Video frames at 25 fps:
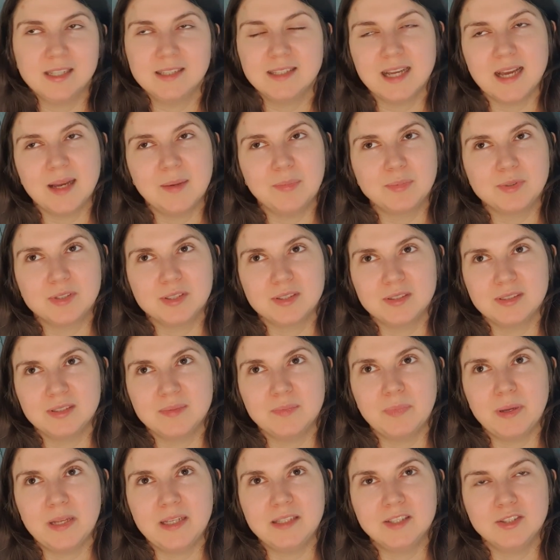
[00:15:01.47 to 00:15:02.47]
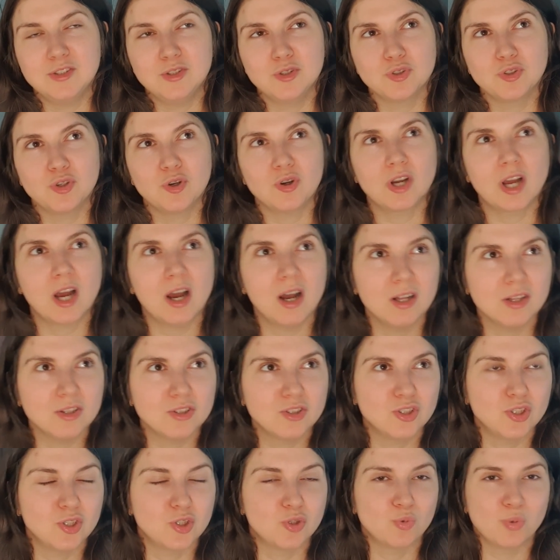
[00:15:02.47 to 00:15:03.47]
adapt depending on your
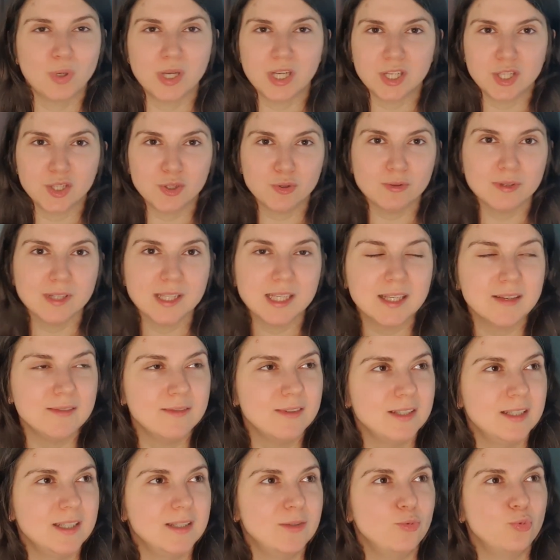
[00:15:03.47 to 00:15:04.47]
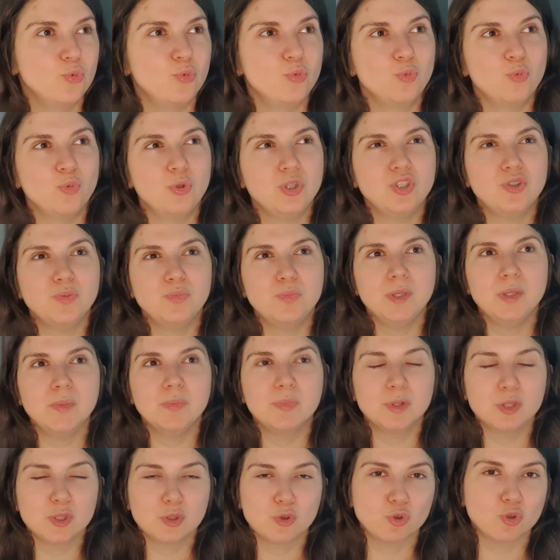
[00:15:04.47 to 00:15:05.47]
culture, where you live in which
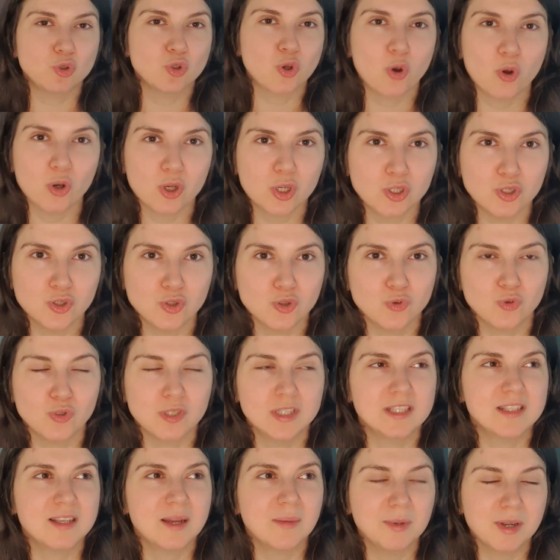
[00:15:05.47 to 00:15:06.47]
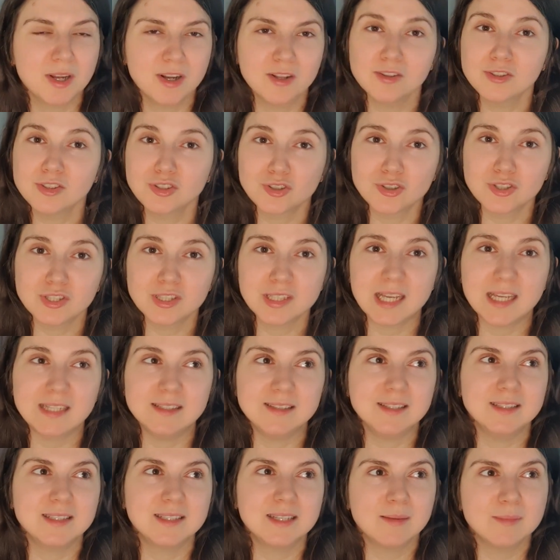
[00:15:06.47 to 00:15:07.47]
people you're talking to. In some cultures and
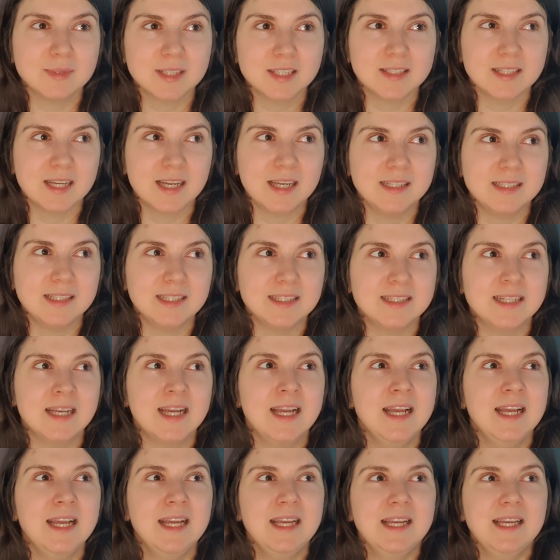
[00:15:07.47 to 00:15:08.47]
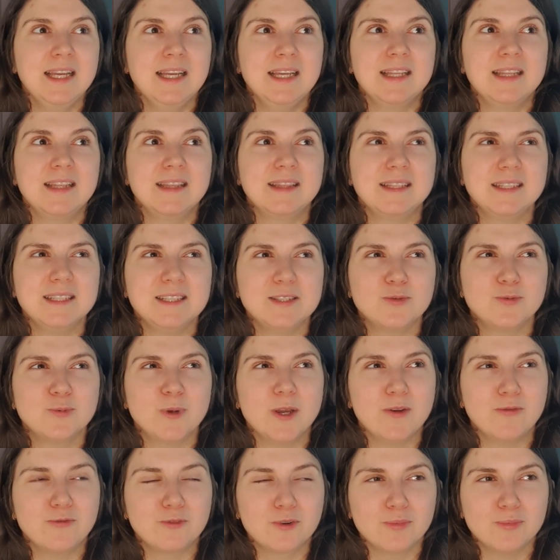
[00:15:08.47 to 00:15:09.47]
in some societies this way
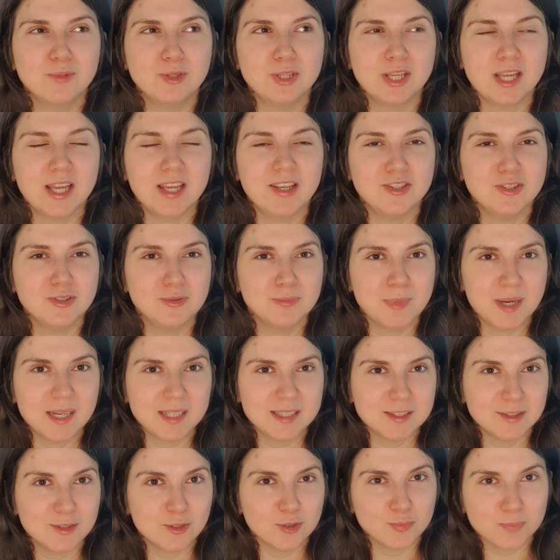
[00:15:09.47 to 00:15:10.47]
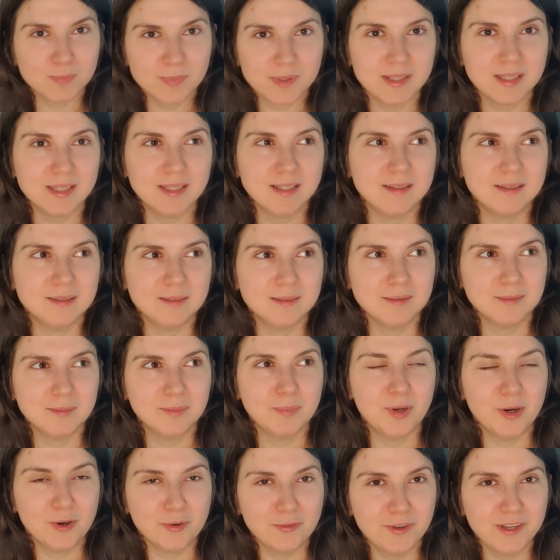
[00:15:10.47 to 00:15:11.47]
of communication might not be
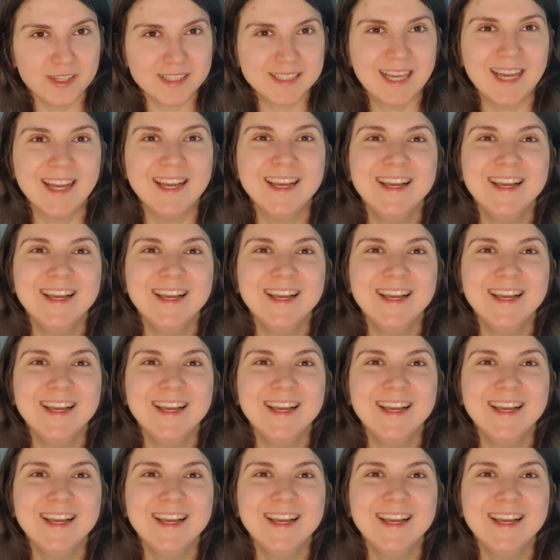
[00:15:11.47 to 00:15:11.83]
perfect.